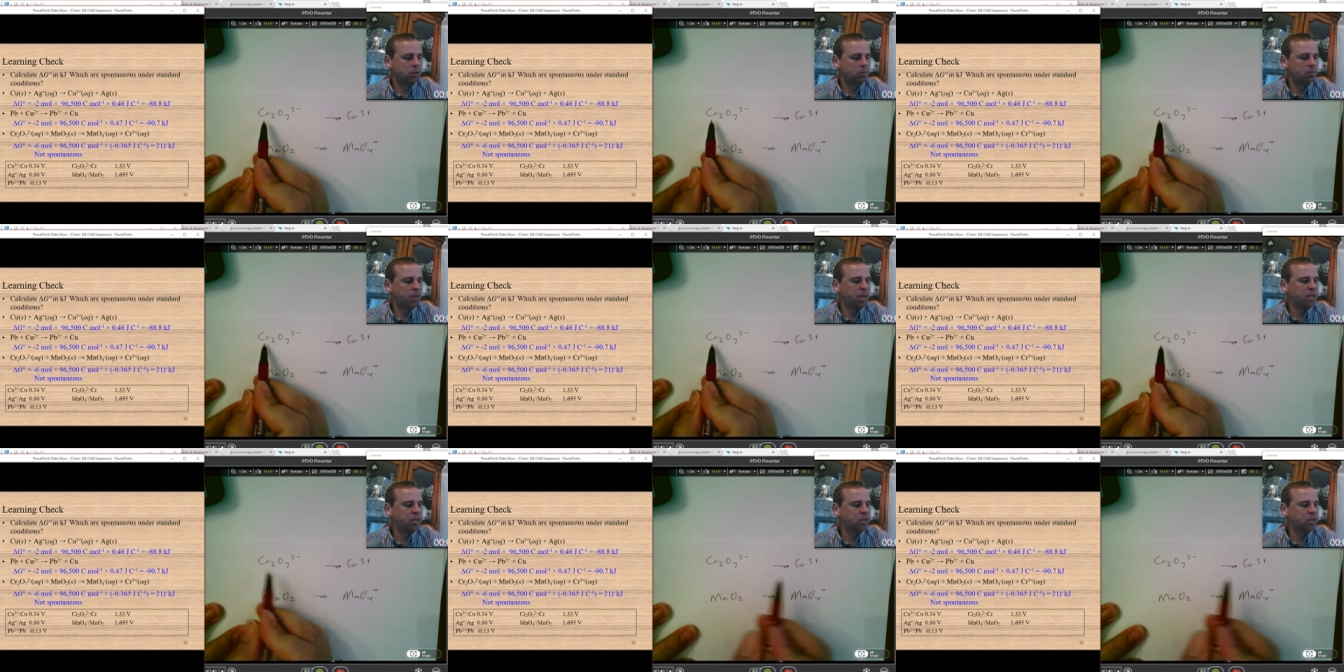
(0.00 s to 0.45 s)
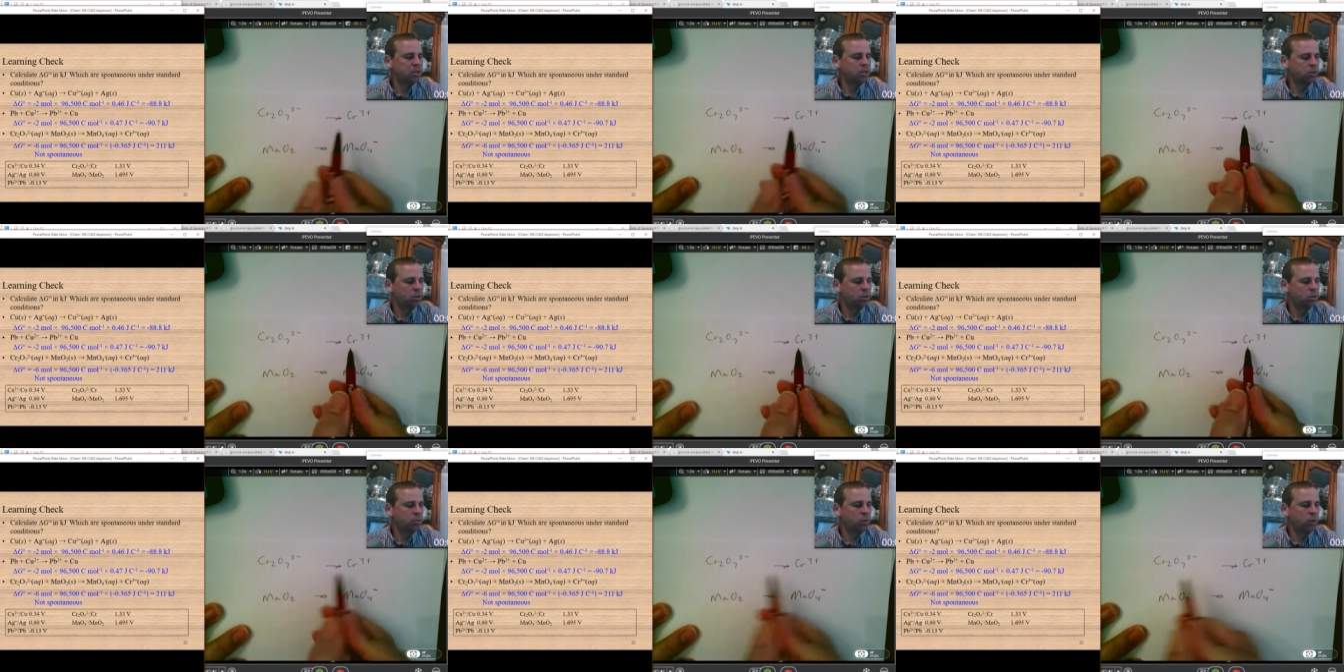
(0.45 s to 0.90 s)
make
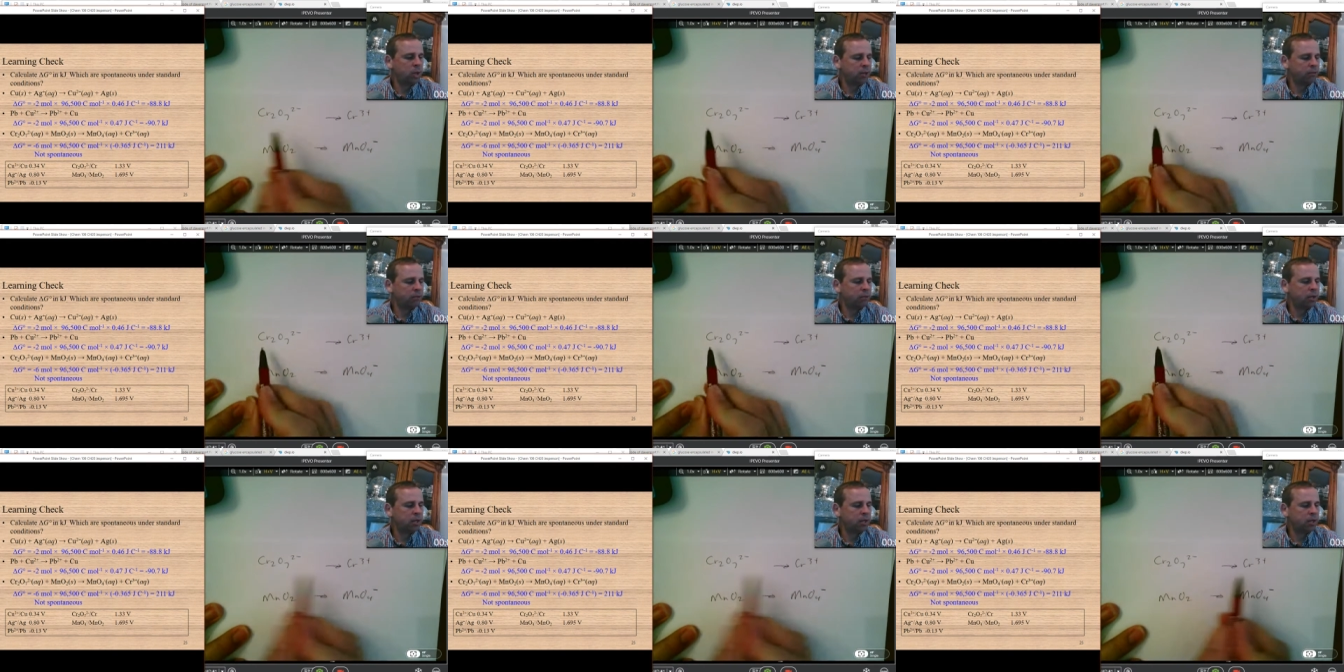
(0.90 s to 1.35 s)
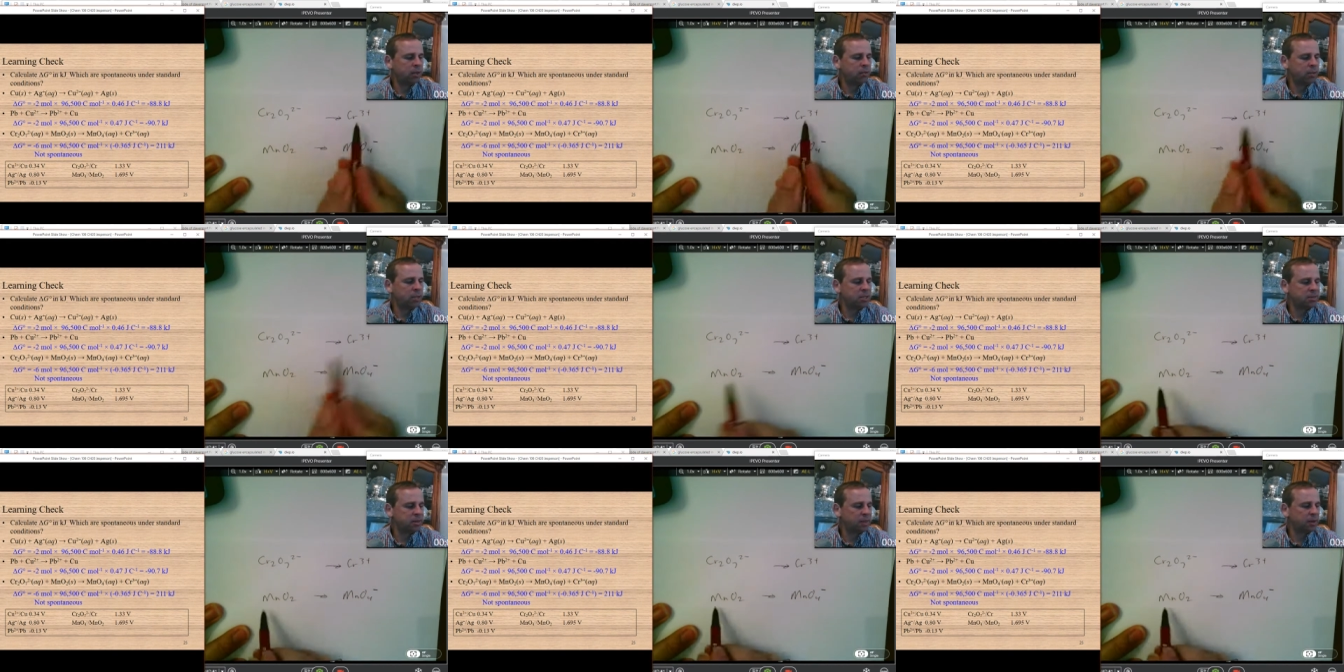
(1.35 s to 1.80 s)
sure whatever
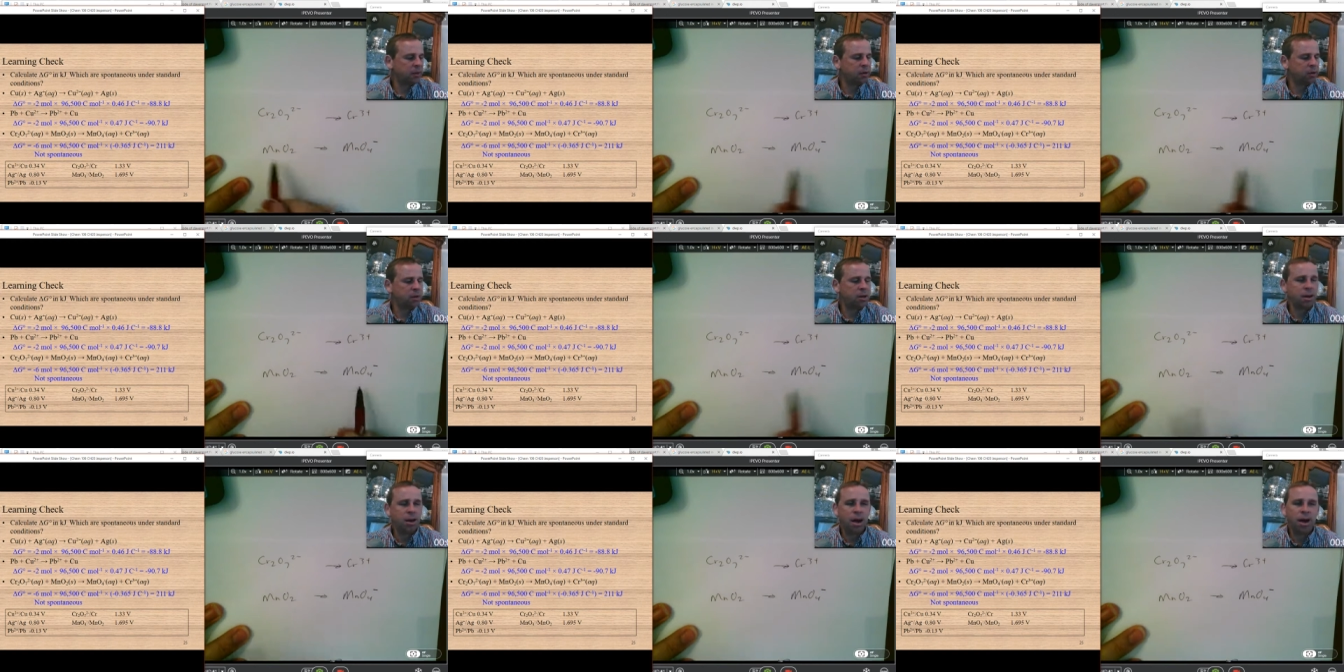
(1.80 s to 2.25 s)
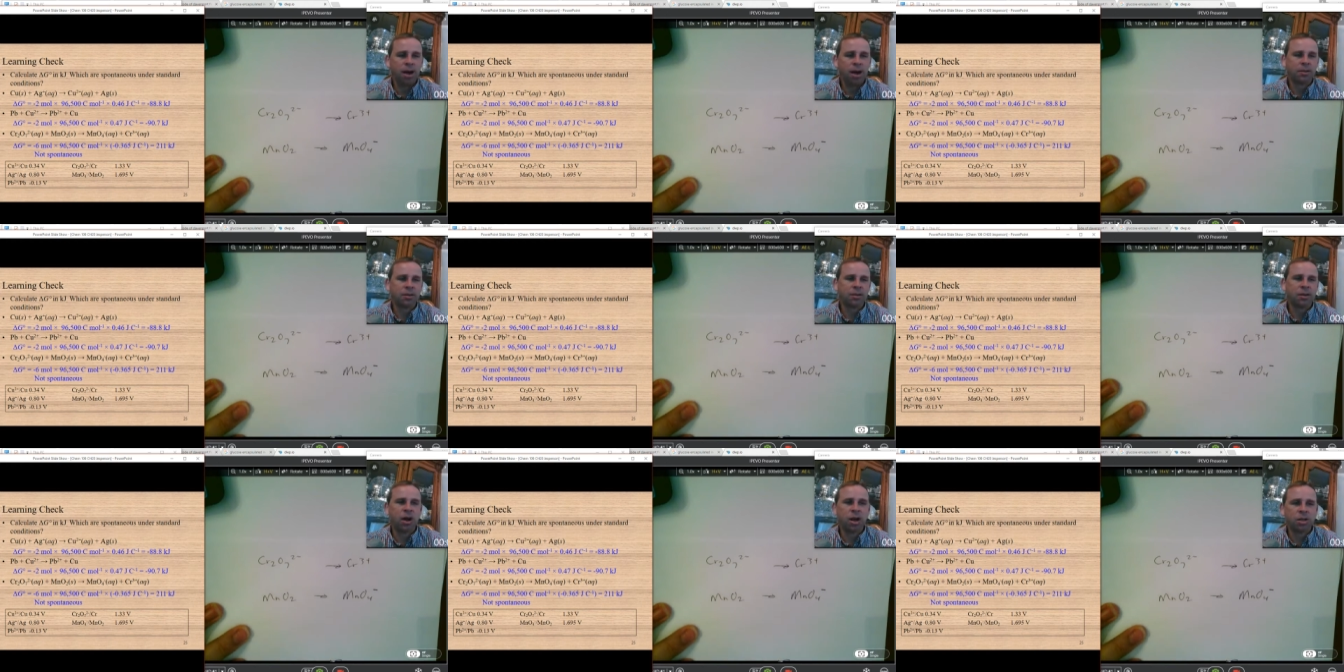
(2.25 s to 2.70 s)
elements that are
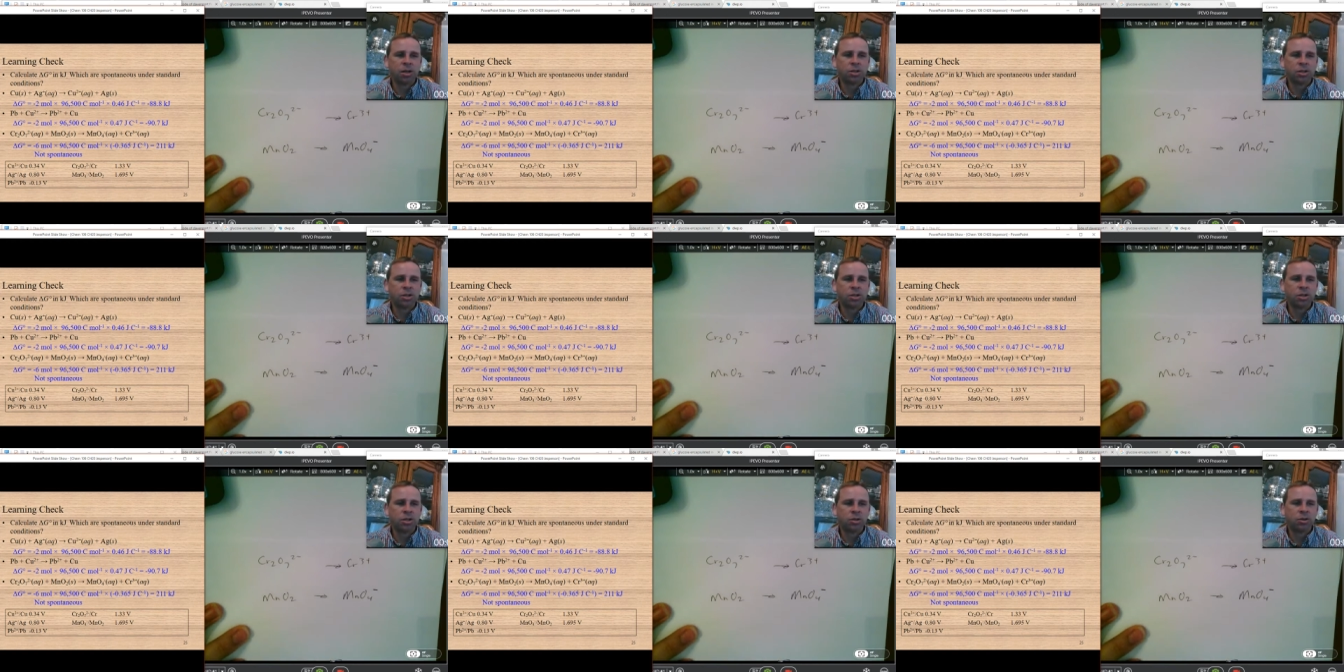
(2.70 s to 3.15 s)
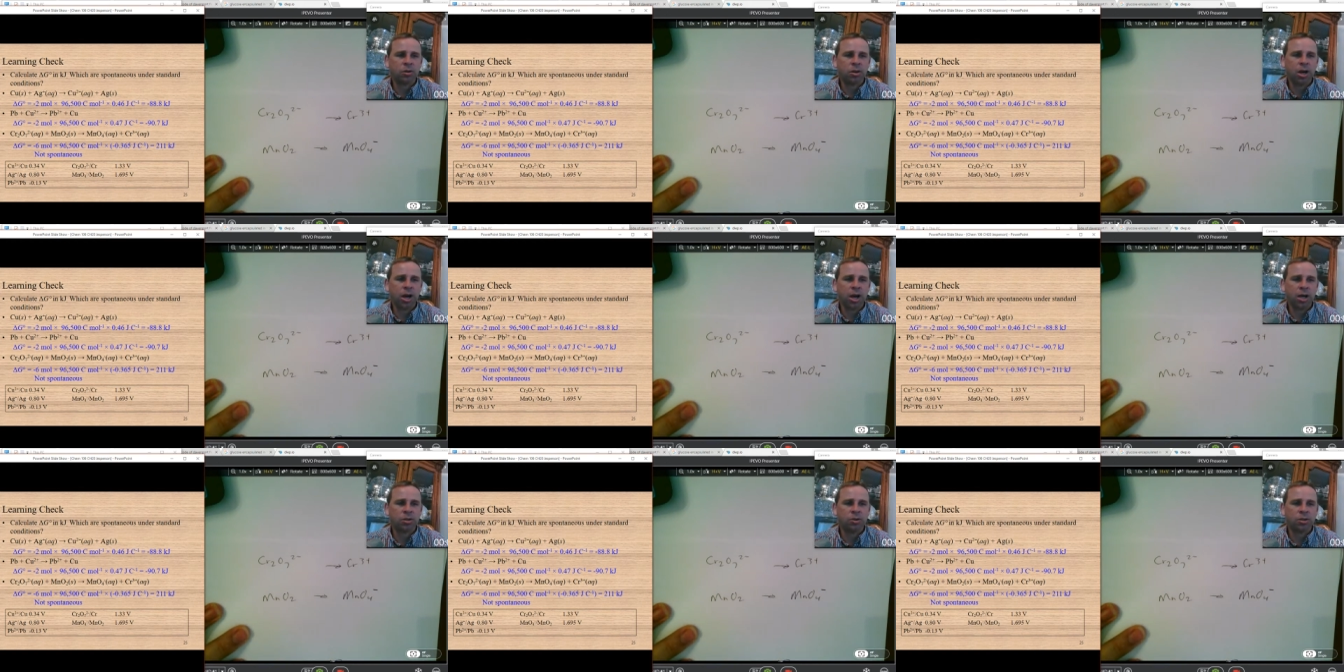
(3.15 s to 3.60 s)
not oxygen or
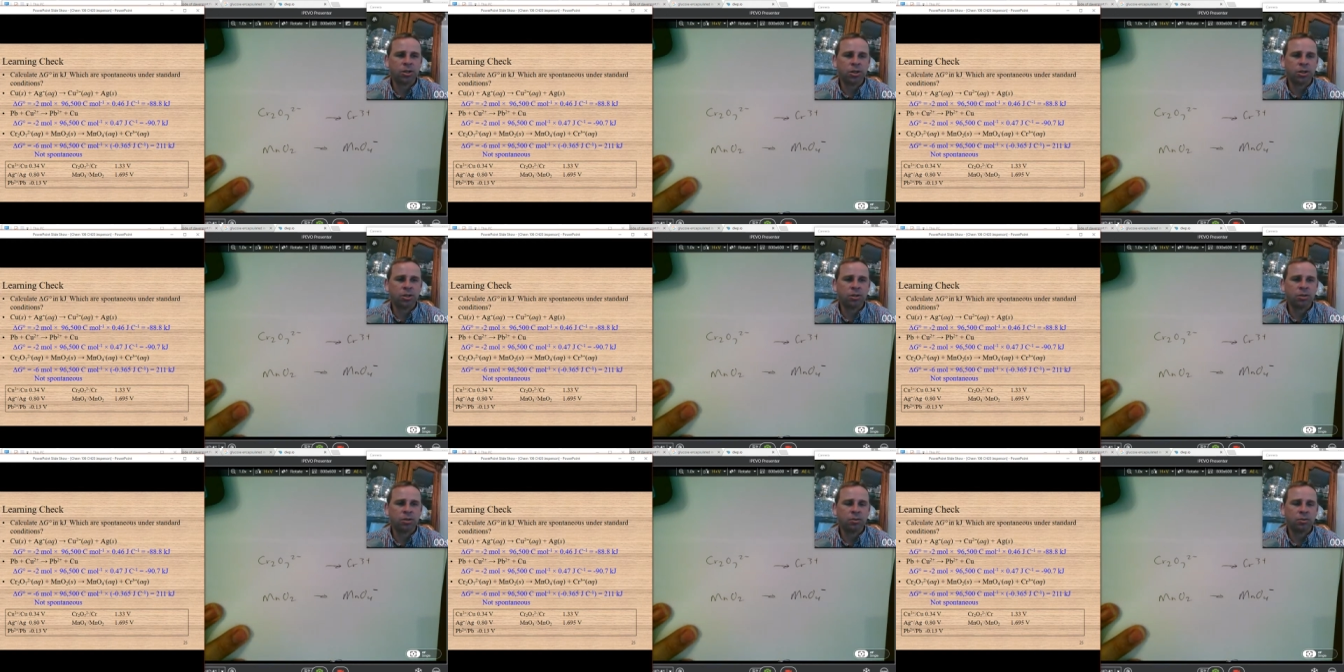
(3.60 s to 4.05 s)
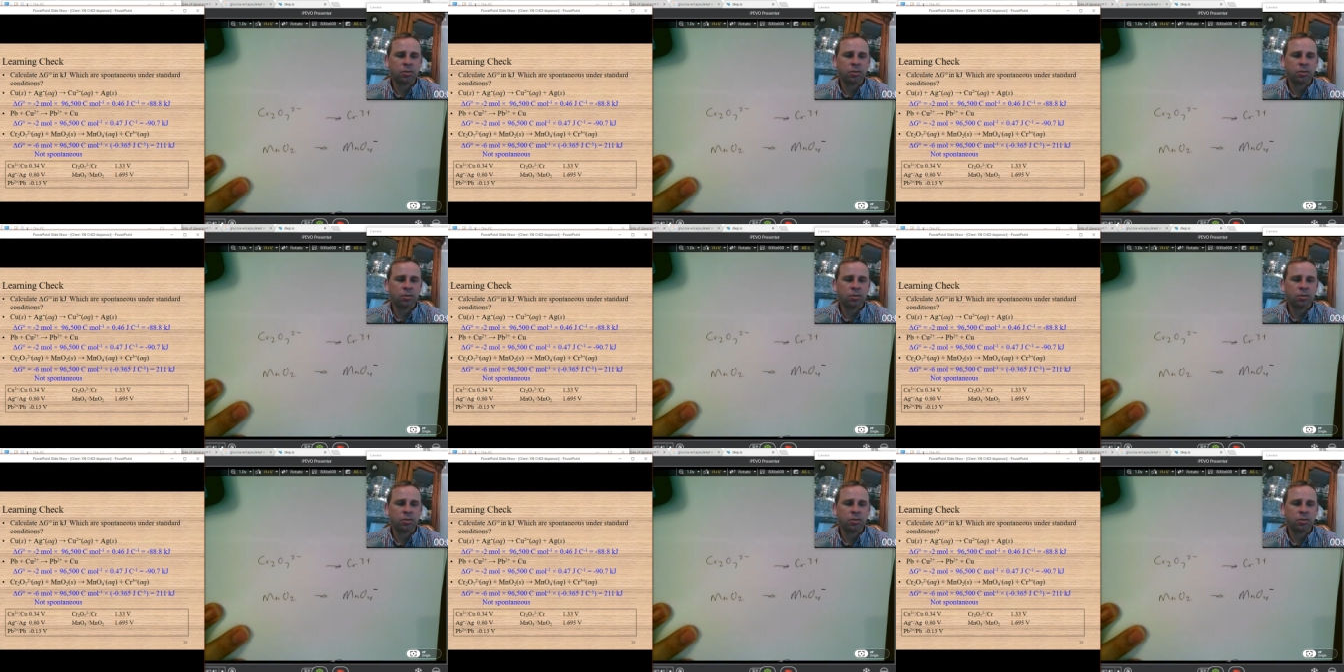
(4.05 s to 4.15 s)
hydrogen